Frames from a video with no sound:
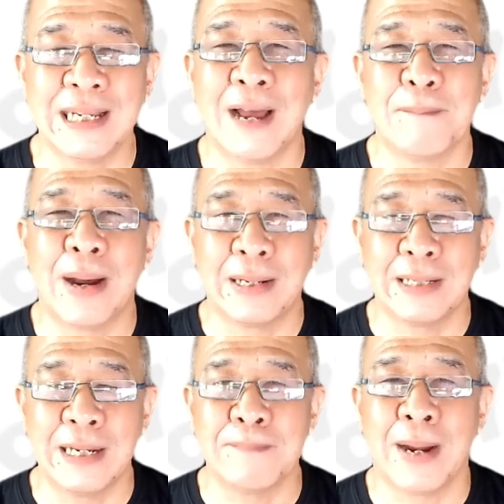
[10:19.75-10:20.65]
Yeah, but
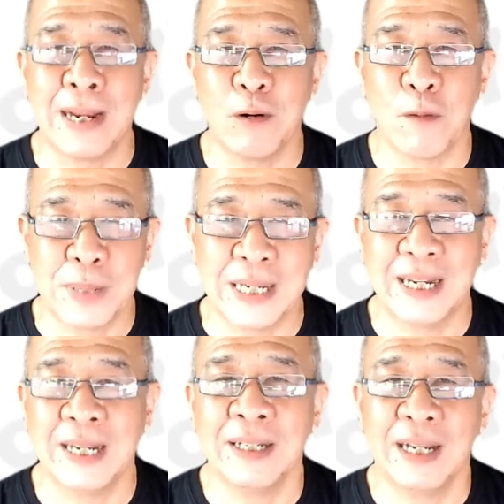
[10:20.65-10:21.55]
in my
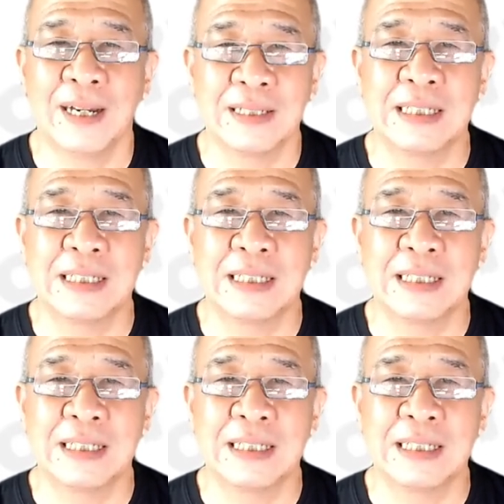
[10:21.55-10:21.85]
opinion,